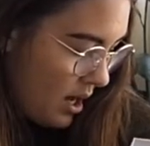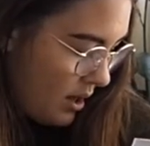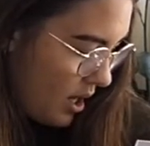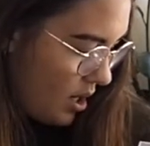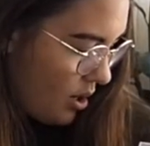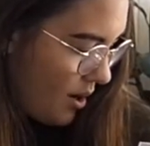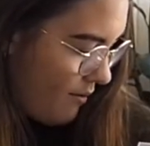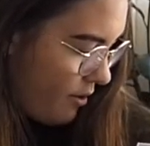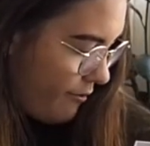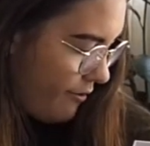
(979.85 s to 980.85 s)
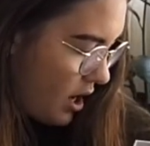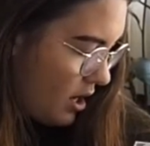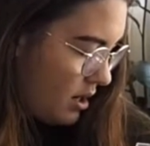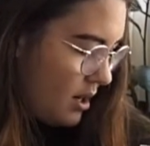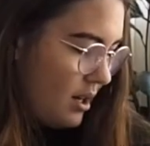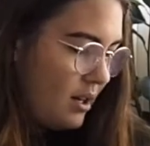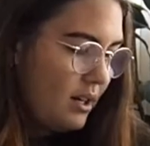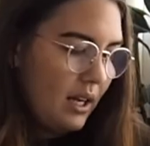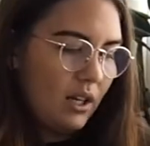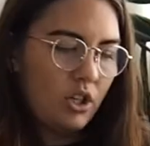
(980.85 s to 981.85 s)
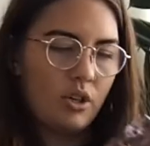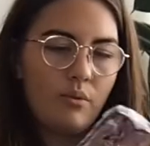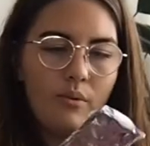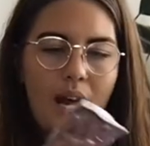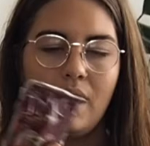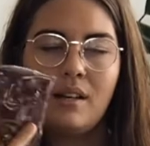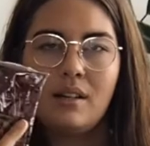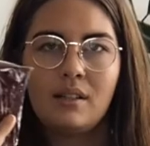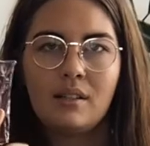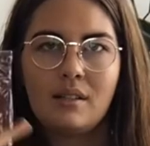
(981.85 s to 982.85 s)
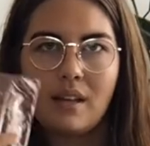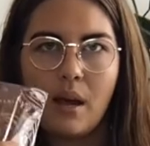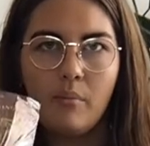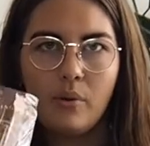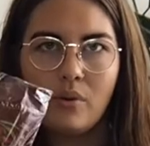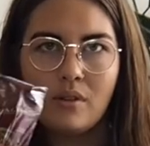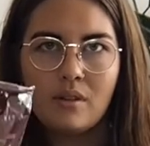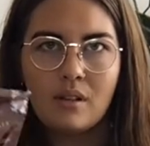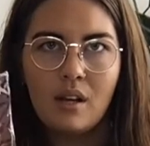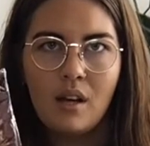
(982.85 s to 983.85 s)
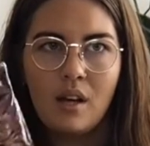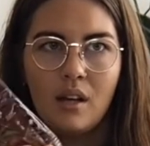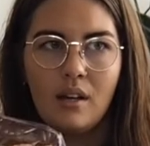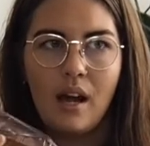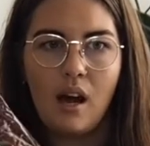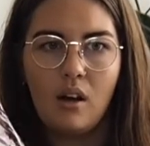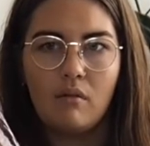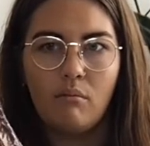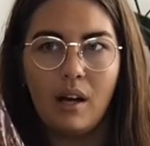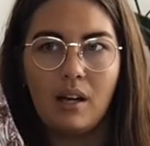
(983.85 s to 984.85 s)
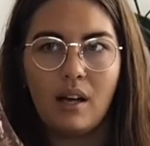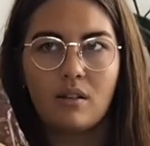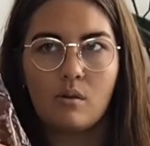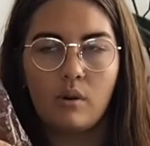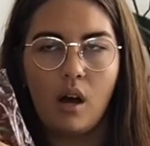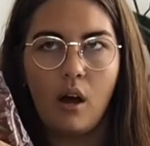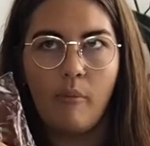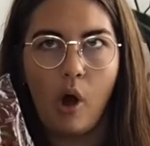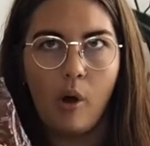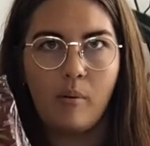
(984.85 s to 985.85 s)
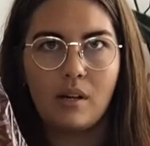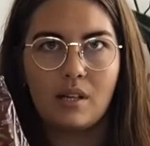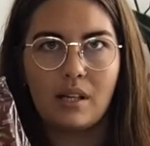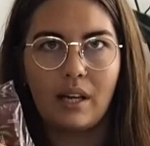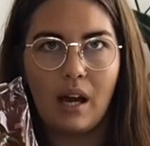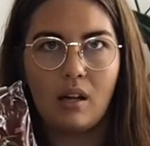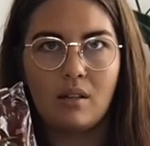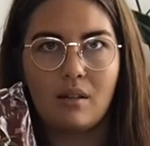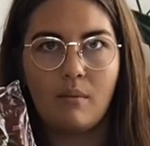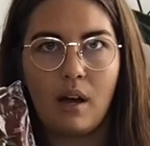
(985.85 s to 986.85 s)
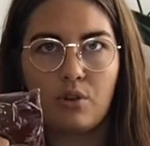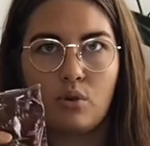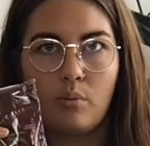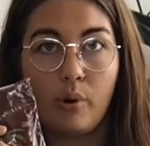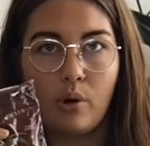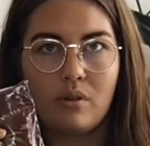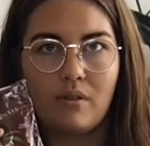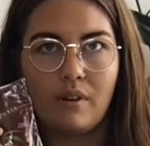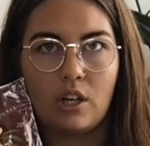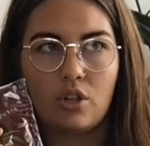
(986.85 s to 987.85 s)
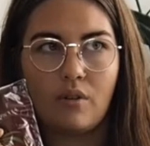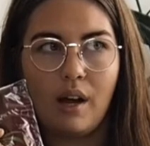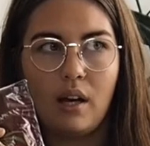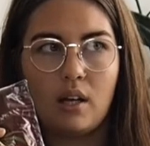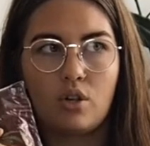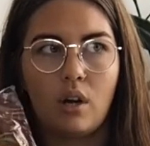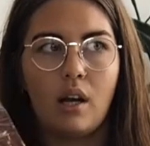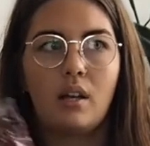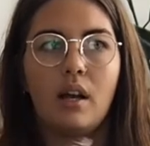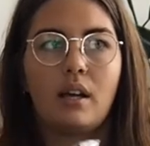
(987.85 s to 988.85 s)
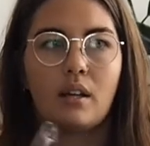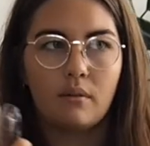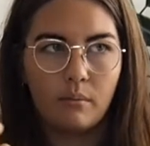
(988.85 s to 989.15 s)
And then you have your fun Ningxia Red samples. Now, my next order, I'm hoping to get some actual bottles of Ningxia Red and try and like